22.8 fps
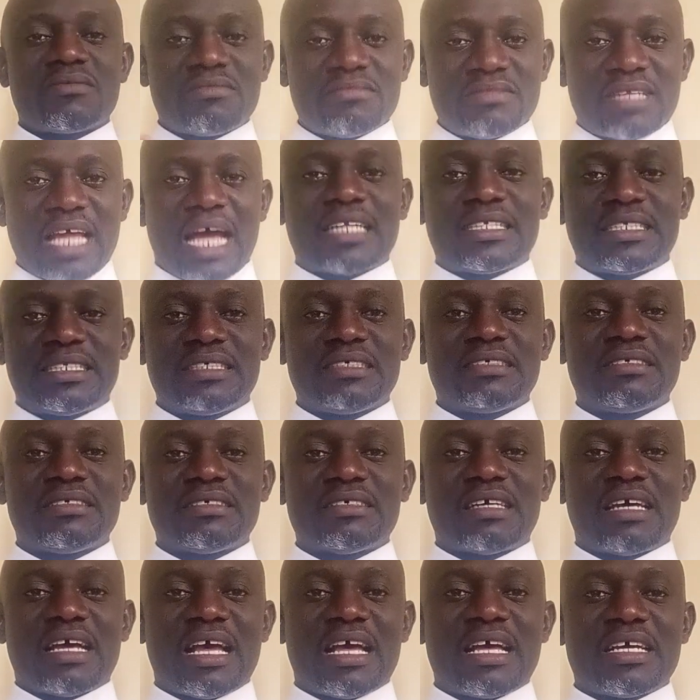that
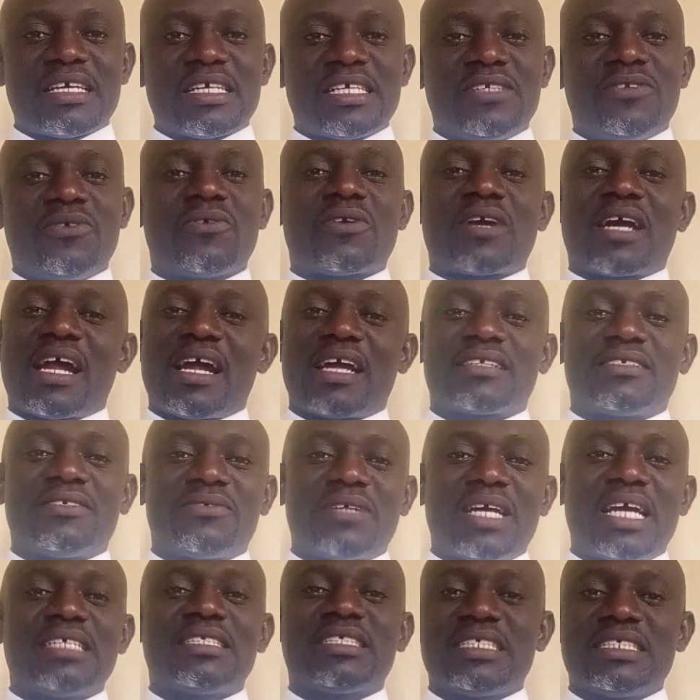
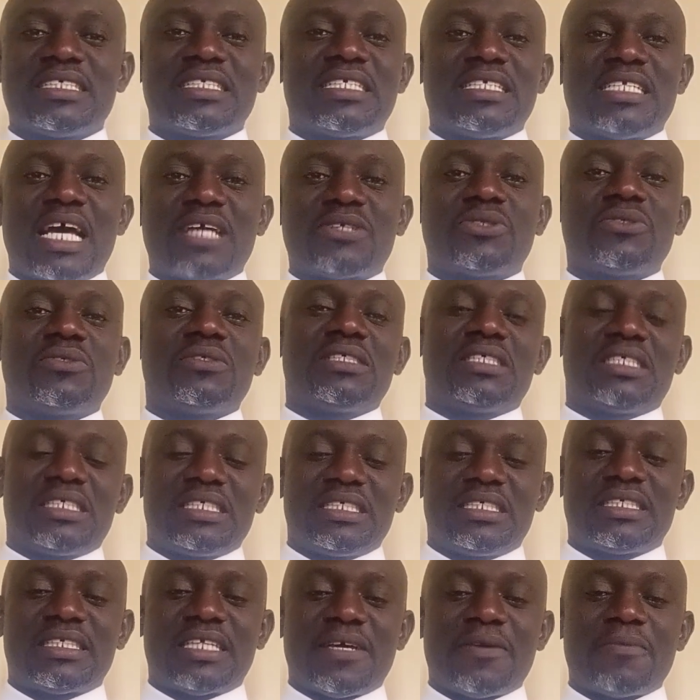characterize the international
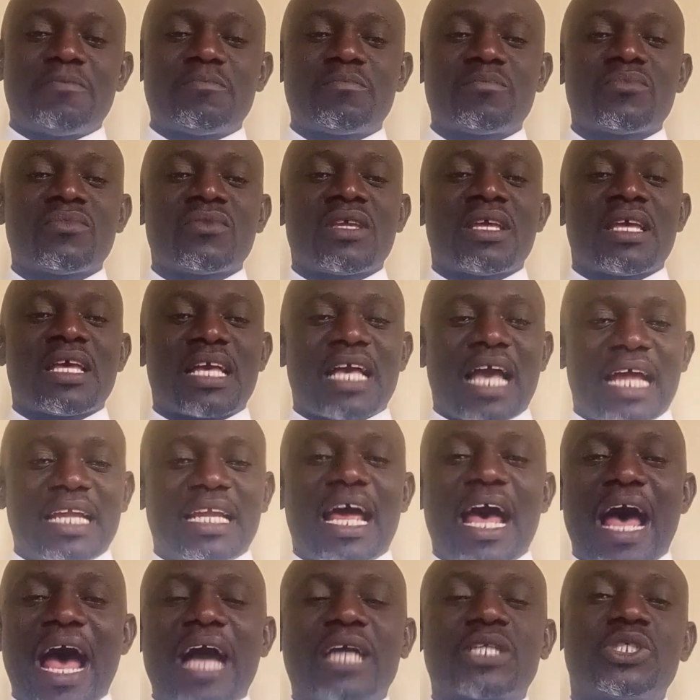system can
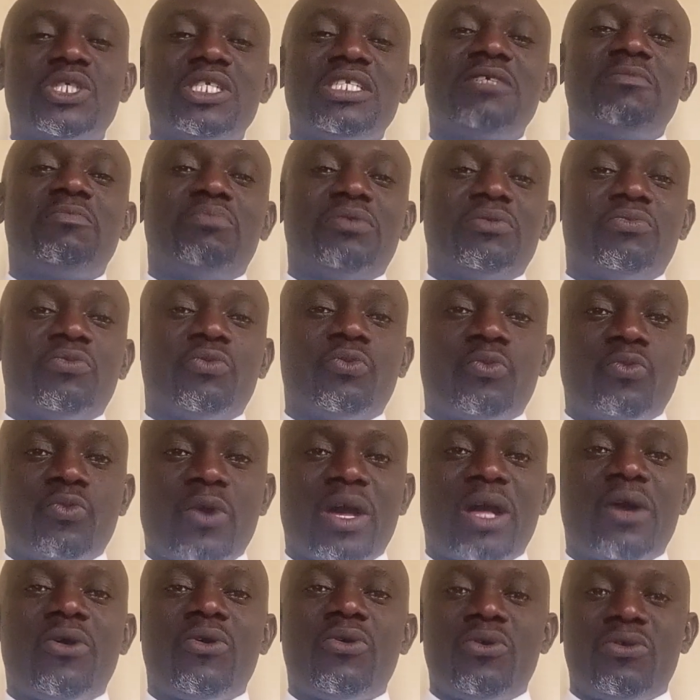actually be
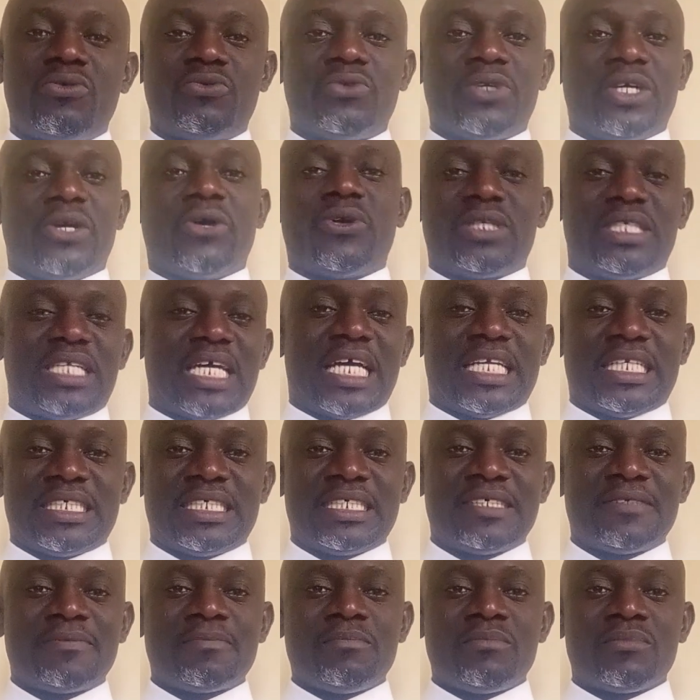well reordered.
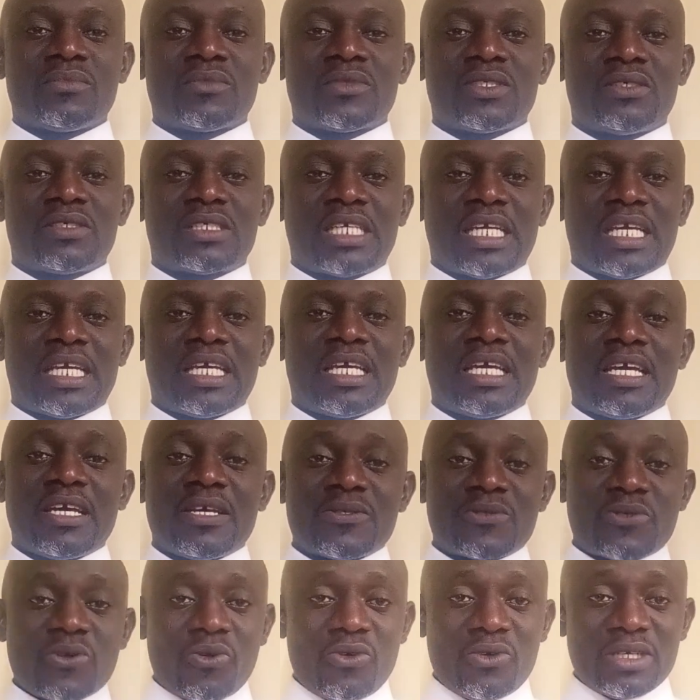Okay,
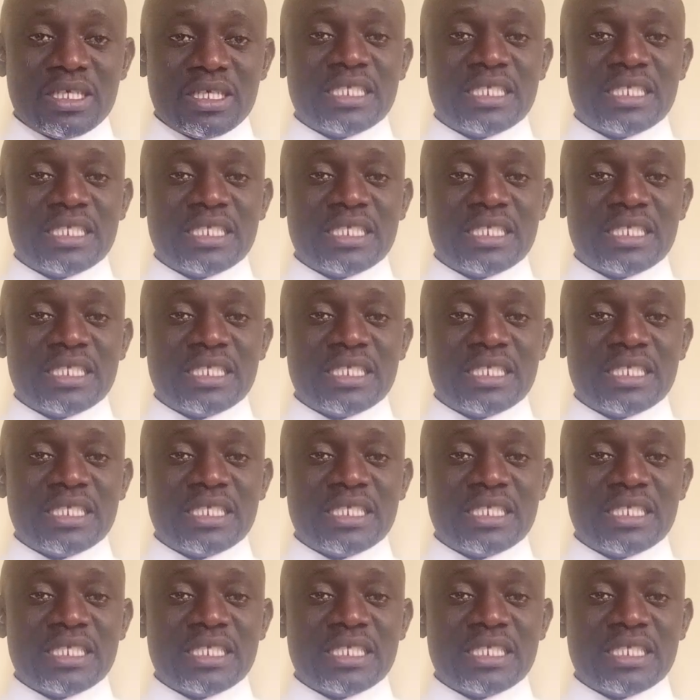so